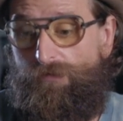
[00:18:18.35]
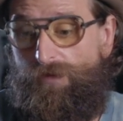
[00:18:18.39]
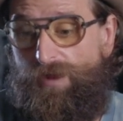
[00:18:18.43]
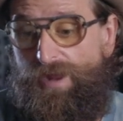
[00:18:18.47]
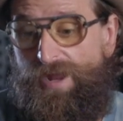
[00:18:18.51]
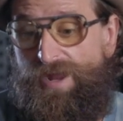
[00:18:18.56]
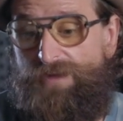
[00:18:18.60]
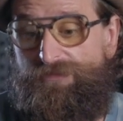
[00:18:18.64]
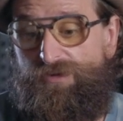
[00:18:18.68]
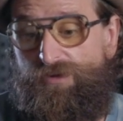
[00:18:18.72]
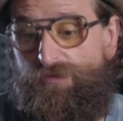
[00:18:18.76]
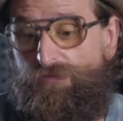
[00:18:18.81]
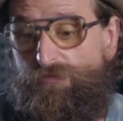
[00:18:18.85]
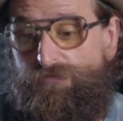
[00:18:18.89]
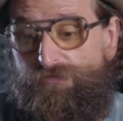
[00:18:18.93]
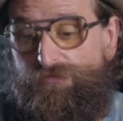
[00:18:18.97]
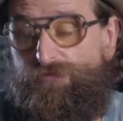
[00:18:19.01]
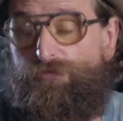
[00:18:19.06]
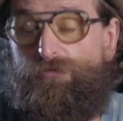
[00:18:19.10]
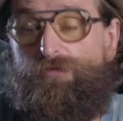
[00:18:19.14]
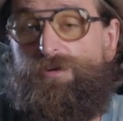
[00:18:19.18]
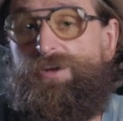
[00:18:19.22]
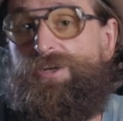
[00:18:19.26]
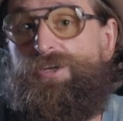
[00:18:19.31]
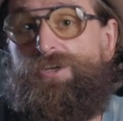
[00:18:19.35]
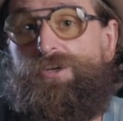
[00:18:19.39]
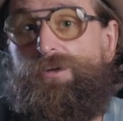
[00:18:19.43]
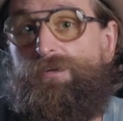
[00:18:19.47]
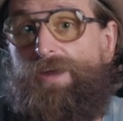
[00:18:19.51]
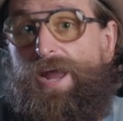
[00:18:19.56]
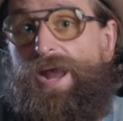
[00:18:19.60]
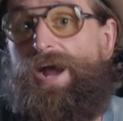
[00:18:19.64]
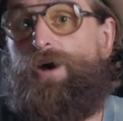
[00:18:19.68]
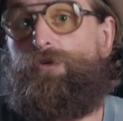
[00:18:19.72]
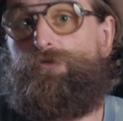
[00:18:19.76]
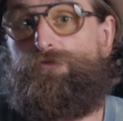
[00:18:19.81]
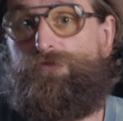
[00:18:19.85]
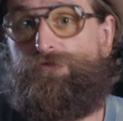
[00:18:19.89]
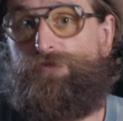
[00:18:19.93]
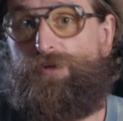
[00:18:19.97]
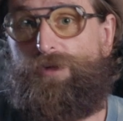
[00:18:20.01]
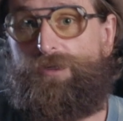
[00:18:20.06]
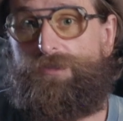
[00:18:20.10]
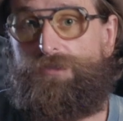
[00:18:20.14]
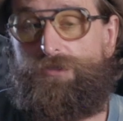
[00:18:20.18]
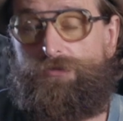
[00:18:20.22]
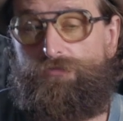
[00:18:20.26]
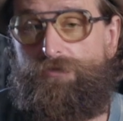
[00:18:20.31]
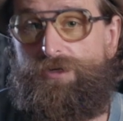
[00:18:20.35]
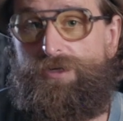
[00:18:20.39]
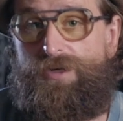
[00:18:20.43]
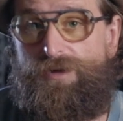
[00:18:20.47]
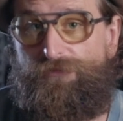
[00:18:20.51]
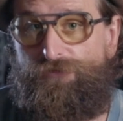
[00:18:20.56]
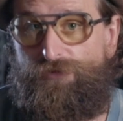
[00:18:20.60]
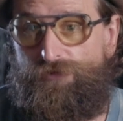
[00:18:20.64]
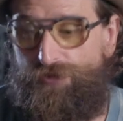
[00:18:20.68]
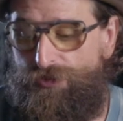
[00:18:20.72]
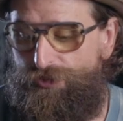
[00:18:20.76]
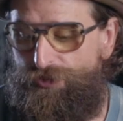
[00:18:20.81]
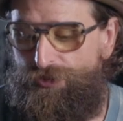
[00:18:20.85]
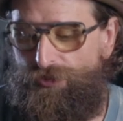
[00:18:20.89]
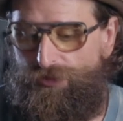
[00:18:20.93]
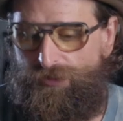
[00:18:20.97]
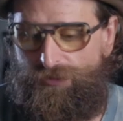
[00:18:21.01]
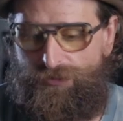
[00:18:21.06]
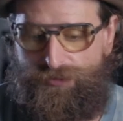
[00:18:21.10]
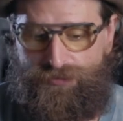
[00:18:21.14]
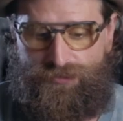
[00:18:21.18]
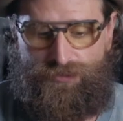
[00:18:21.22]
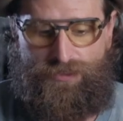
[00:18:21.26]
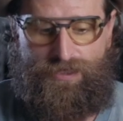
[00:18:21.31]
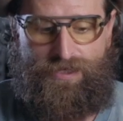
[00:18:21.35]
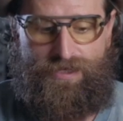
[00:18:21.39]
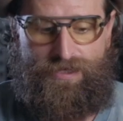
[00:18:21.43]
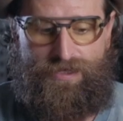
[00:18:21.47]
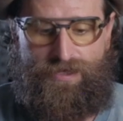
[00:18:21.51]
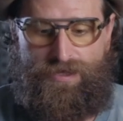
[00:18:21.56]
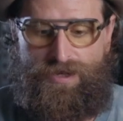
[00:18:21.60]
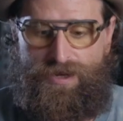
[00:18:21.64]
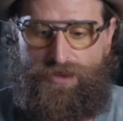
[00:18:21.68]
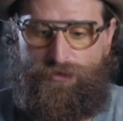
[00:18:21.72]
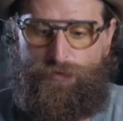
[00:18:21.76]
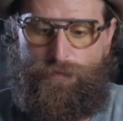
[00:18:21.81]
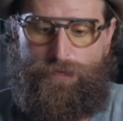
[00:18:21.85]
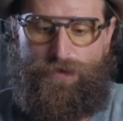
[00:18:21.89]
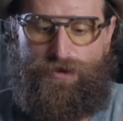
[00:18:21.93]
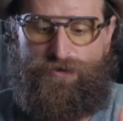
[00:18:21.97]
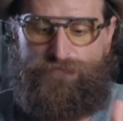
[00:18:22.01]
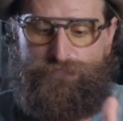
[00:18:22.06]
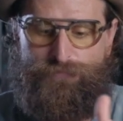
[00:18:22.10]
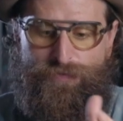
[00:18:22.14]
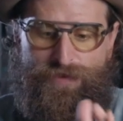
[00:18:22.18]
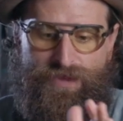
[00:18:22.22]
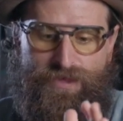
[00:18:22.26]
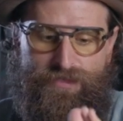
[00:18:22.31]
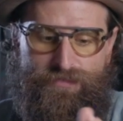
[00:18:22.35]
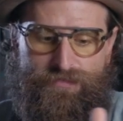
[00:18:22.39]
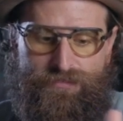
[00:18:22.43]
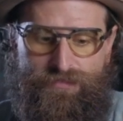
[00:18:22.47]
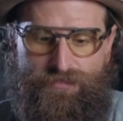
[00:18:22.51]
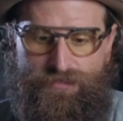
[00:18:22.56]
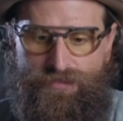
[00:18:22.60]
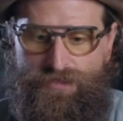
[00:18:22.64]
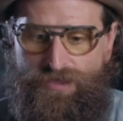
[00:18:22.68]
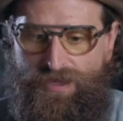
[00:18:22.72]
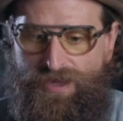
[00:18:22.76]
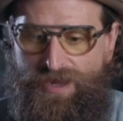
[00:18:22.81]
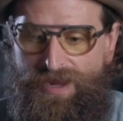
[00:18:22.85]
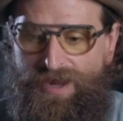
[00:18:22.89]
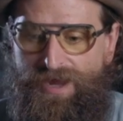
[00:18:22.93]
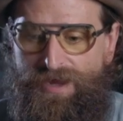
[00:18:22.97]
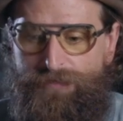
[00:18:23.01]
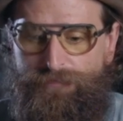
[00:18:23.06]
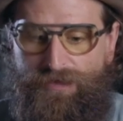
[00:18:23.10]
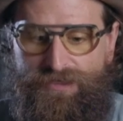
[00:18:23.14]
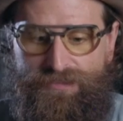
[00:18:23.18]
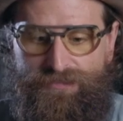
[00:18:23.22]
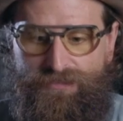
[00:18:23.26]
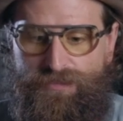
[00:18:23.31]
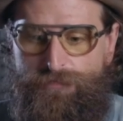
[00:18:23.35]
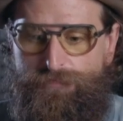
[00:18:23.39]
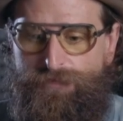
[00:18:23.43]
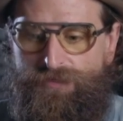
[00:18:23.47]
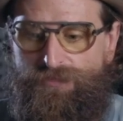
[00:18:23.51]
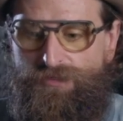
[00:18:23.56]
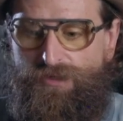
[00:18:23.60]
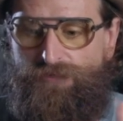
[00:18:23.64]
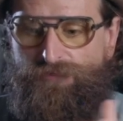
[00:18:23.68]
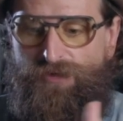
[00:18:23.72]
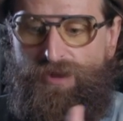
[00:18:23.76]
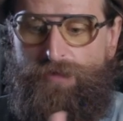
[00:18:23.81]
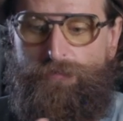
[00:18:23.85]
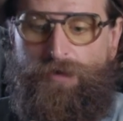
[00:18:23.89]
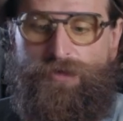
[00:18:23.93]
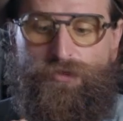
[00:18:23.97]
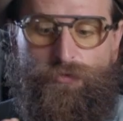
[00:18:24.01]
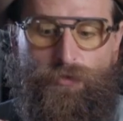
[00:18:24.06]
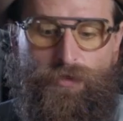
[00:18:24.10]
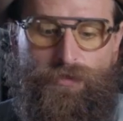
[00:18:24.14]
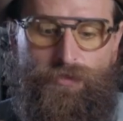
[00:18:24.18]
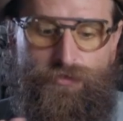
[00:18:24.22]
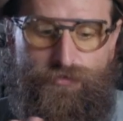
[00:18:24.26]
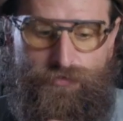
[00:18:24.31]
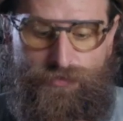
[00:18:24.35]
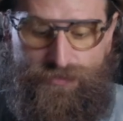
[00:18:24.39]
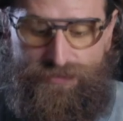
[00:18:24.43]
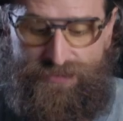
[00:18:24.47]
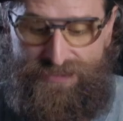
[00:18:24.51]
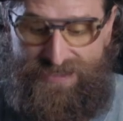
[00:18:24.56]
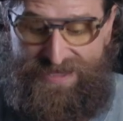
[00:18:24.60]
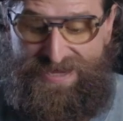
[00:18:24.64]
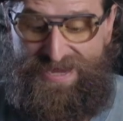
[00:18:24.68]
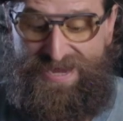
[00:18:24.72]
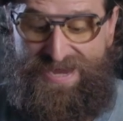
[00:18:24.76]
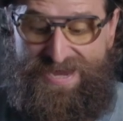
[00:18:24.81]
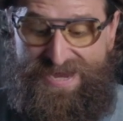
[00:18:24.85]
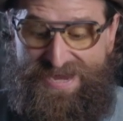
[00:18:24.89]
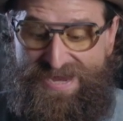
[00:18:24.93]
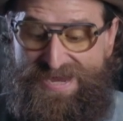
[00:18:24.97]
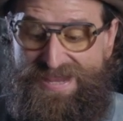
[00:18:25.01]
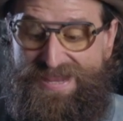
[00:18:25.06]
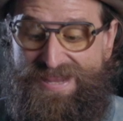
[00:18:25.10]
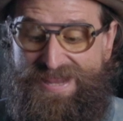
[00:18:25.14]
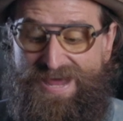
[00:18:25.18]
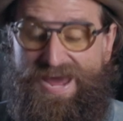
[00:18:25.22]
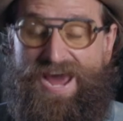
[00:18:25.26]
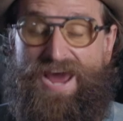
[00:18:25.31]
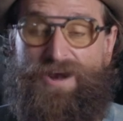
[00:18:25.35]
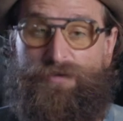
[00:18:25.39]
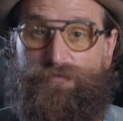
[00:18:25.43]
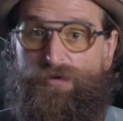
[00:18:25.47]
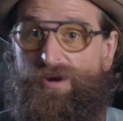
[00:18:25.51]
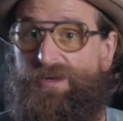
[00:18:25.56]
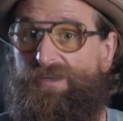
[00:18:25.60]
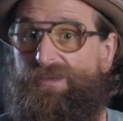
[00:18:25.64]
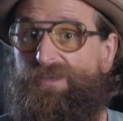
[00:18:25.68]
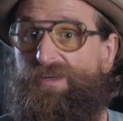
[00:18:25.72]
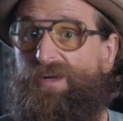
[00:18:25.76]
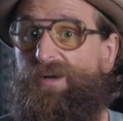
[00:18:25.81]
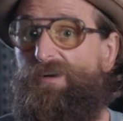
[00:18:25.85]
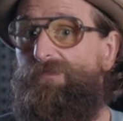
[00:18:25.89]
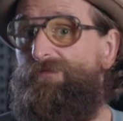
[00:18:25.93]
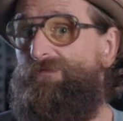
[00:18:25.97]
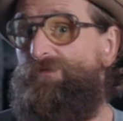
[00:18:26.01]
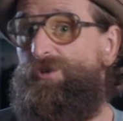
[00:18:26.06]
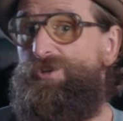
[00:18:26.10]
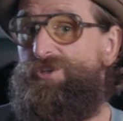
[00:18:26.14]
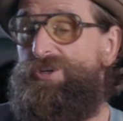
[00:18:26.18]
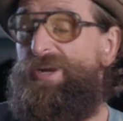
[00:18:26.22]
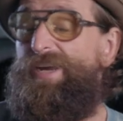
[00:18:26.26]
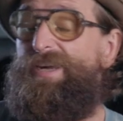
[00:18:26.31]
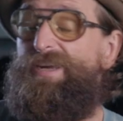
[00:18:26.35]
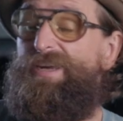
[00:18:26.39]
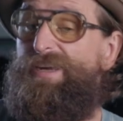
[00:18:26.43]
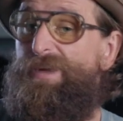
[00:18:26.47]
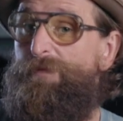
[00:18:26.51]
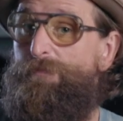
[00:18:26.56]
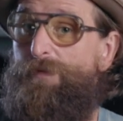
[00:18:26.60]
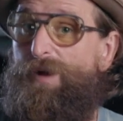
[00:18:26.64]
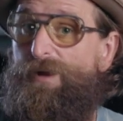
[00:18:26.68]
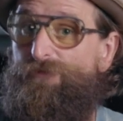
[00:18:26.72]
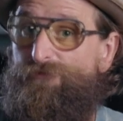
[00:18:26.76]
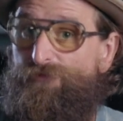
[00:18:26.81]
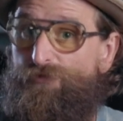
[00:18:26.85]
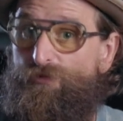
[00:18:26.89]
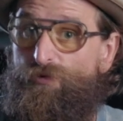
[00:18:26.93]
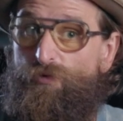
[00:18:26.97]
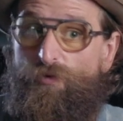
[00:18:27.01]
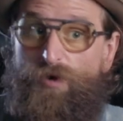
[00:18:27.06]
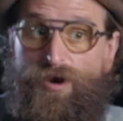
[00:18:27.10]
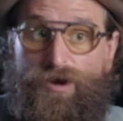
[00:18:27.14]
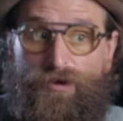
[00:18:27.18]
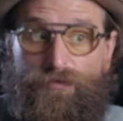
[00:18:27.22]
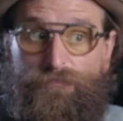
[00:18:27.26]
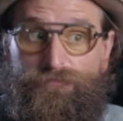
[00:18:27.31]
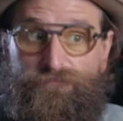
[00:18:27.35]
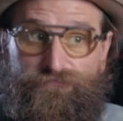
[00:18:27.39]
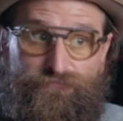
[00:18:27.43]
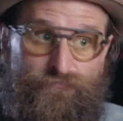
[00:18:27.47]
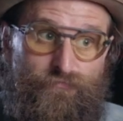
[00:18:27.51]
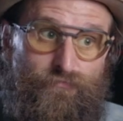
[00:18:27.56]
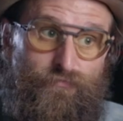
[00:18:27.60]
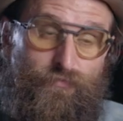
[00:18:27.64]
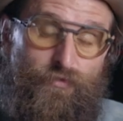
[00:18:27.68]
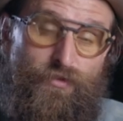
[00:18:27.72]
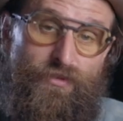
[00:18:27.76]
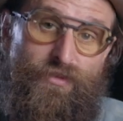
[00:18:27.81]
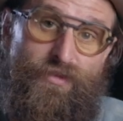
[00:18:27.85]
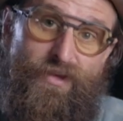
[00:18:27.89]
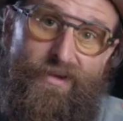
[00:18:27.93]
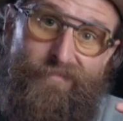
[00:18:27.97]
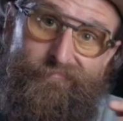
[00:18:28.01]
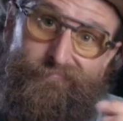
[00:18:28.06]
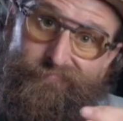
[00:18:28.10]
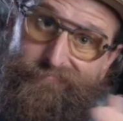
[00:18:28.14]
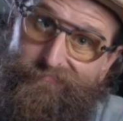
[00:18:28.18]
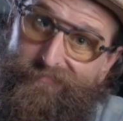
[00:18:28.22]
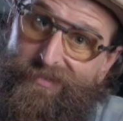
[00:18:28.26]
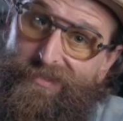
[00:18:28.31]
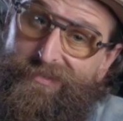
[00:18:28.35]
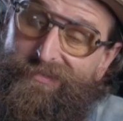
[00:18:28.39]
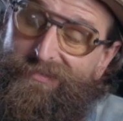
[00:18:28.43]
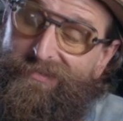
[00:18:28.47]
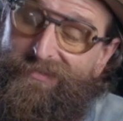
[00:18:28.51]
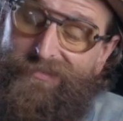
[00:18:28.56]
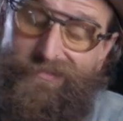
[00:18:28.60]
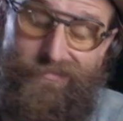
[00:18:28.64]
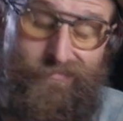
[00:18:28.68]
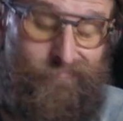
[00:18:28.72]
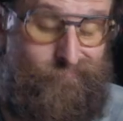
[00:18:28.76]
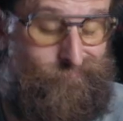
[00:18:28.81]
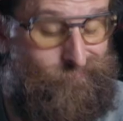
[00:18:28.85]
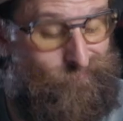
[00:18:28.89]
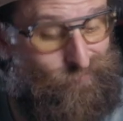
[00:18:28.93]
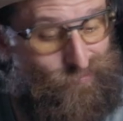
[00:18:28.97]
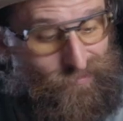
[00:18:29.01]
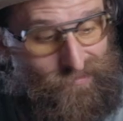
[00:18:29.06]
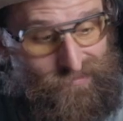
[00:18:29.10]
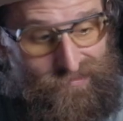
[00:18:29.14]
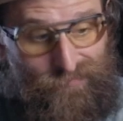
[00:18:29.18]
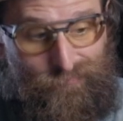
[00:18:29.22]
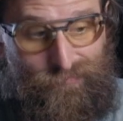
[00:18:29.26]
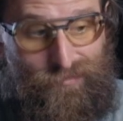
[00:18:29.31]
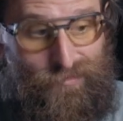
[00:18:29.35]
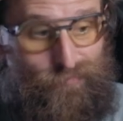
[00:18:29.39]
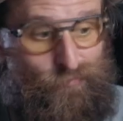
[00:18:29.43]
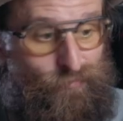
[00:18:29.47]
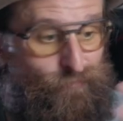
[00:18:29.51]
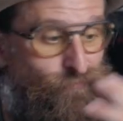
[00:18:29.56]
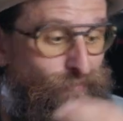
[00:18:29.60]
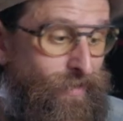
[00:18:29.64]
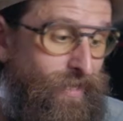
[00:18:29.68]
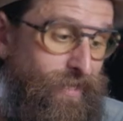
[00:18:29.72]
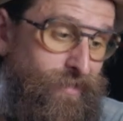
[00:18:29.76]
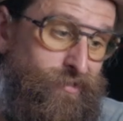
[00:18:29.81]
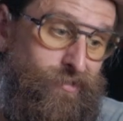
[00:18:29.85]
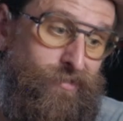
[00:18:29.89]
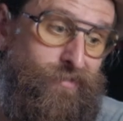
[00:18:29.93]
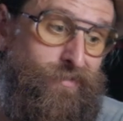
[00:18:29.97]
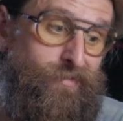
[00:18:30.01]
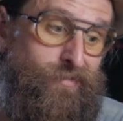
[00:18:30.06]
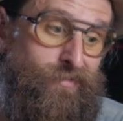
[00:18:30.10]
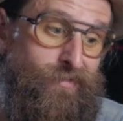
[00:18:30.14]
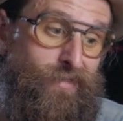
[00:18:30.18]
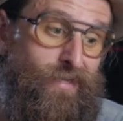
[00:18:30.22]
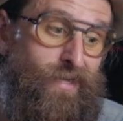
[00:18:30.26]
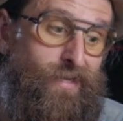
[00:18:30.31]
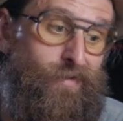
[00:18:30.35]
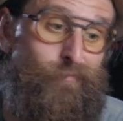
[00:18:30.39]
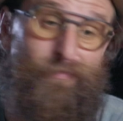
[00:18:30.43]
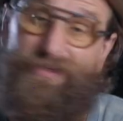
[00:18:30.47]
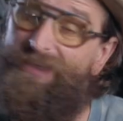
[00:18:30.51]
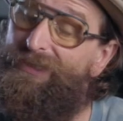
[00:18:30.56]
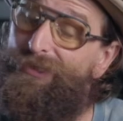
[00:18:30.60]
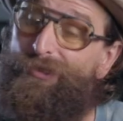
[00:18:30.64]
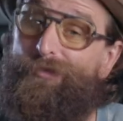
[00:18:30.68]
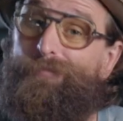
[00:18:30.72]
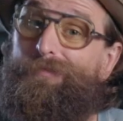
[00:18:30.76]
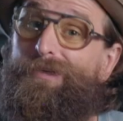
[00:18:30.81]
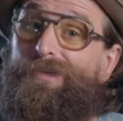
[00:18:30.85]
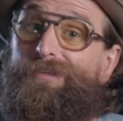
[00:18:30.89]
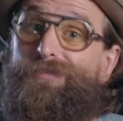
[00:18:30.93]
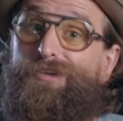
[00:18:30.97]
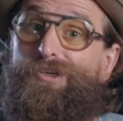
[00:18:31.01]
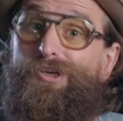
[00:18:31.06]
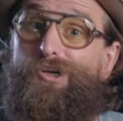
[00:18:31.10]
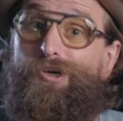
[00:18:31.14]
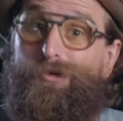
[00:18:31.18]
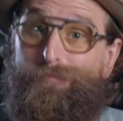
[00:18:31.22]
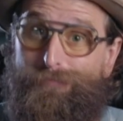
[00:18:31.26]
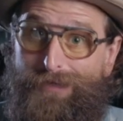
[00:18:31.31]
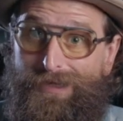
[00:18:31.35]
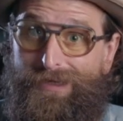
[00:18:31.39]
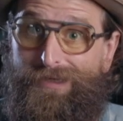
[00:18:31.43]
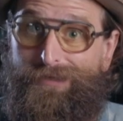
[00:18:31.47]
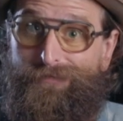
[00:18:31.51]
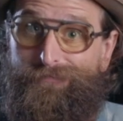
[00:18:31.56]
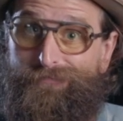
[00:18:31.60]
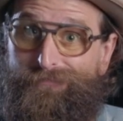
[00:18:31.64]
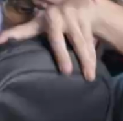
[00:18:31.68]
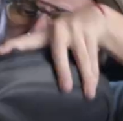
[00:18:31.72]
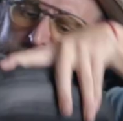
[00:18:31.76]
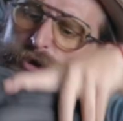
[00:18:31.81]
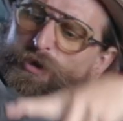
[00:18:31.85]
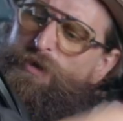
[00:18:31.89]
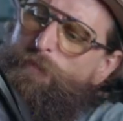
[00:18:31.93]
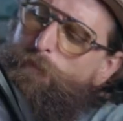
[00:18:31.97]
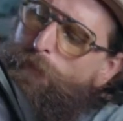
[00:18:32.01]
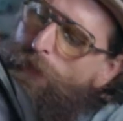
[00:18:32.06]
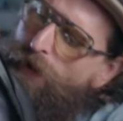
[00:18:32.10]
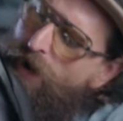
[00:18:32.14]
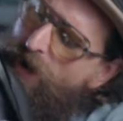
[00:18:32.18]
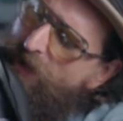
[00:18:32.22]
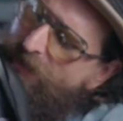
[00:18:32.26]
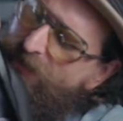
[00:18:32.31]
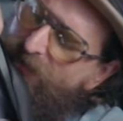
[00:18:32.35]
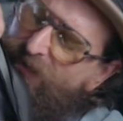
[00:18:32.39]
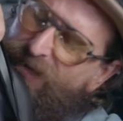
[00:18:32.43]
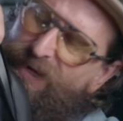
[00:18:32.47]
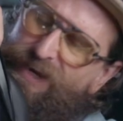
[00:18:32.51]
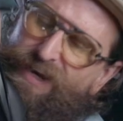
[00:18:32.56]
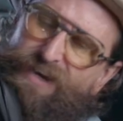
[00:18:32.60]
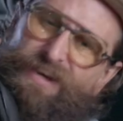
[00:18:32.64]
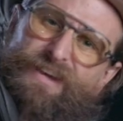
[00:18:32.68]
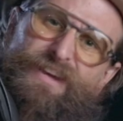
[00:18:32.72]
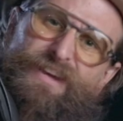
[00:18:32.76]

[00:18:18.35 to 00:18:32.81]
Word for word: having three outfits, three different shirts, and another pair of pants and my sleeping stuff and my toiletries in that right there, which I can get by for a while with that. that's the trick to minimal fashion is you got to be a little bit of a dirtbag. The only pocket in